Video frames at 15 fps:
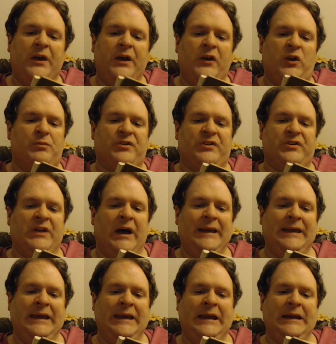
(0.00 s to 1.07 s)
"You must
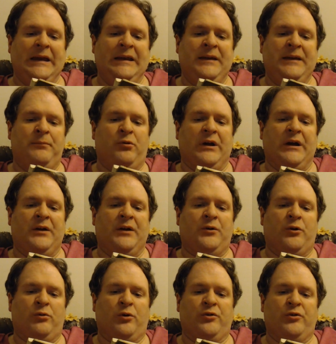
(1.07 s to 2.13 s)
not eat any bread
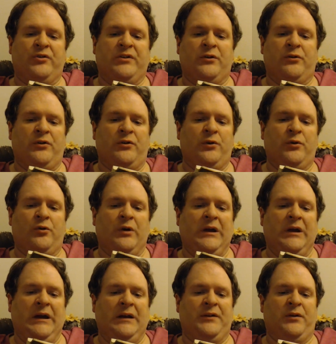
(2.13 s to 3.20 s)
or roasted or new
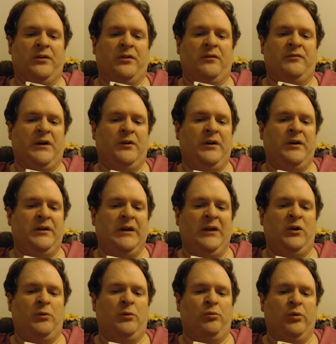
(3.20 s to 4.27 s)
grain until the very day
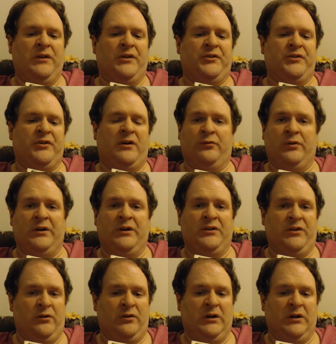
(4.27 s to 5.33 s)
you bring this offering
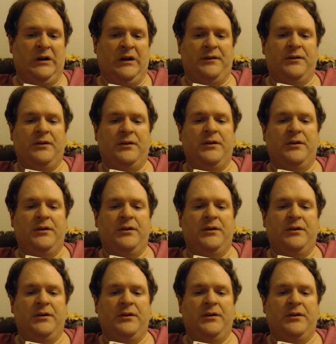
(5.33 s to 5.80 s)
to your God.